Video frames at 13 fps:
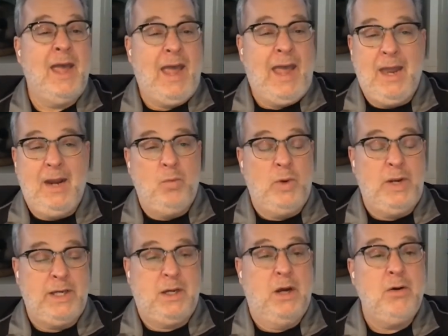and
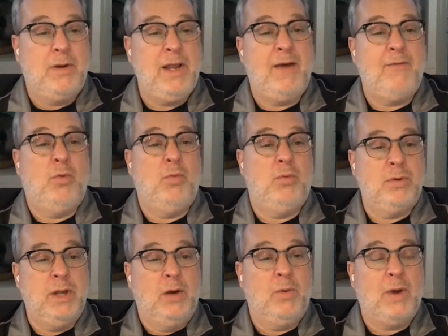we don't have
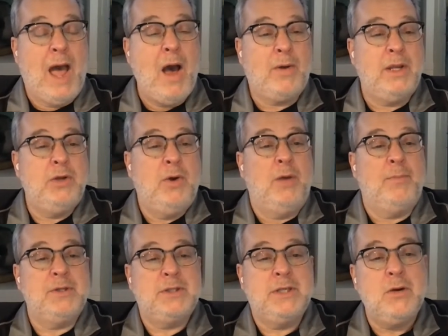how can you
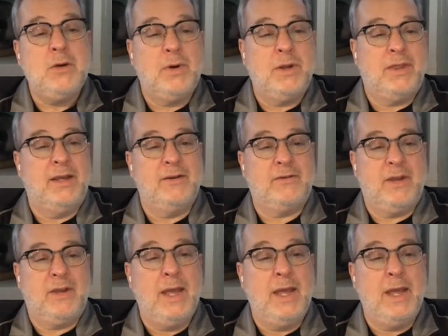help us deal with this?